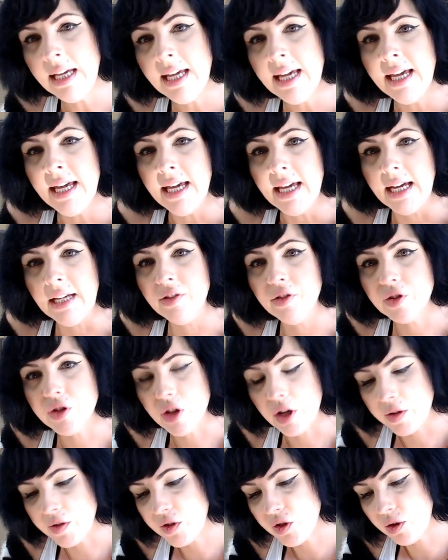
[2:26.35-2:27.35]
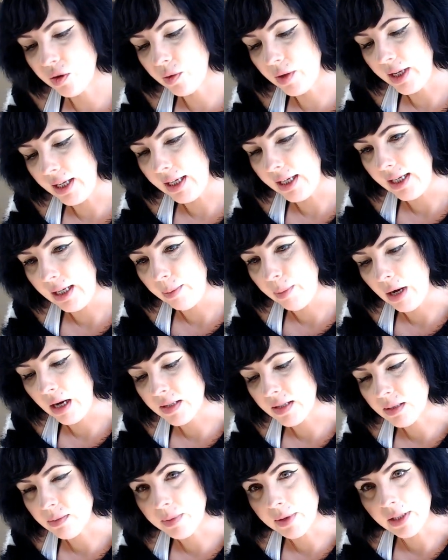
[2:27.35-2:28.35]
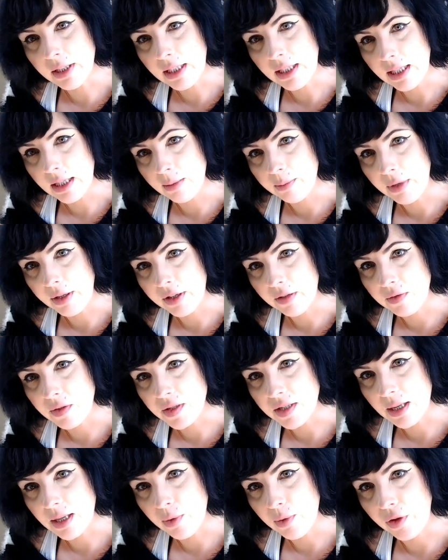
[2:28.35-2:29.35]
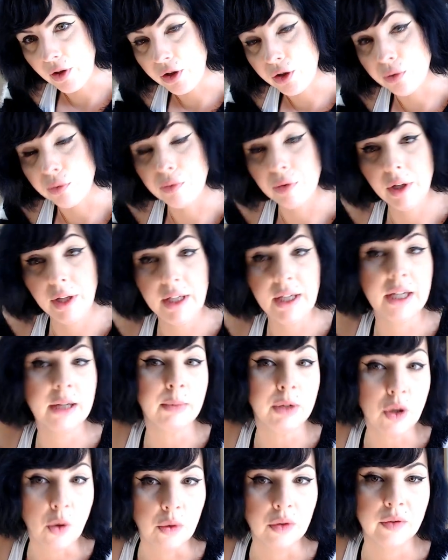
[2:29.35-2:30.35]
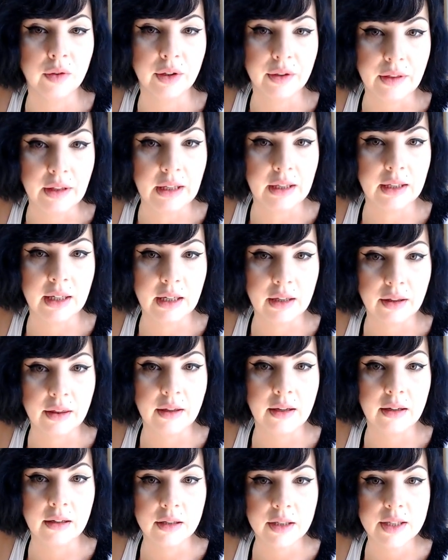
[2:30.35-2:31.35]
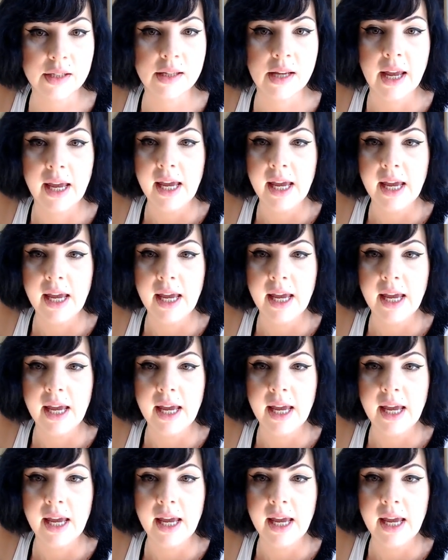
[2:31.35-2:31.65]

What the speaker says: And there's also a possibility in the month of December that you're really going to be overthinking things.